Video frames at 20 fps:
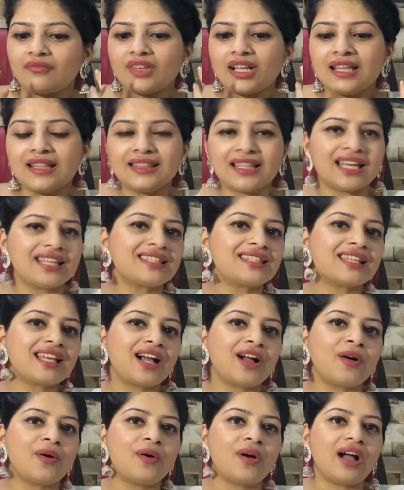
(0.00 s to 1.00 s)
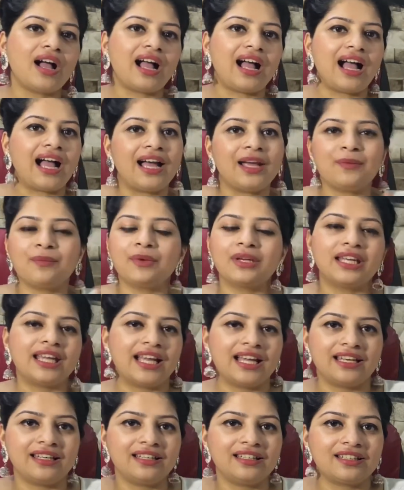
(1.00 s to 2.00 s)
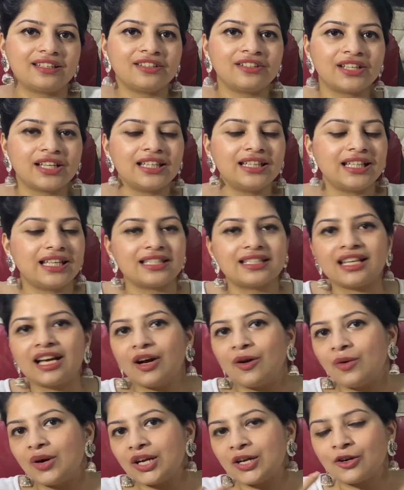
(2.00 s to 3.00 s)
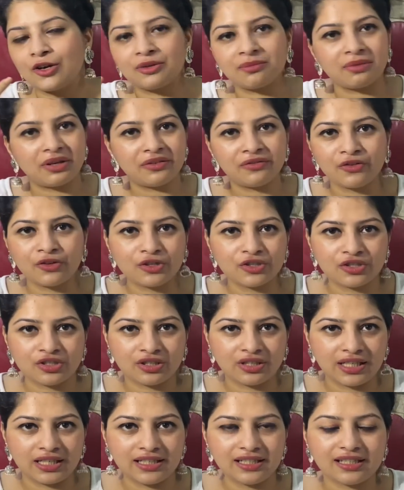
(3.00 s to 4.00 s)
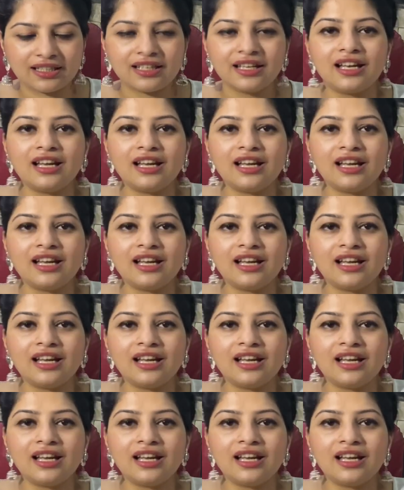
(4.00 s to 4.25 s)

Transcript: that's how I began it. Okay, that's how I got my first client.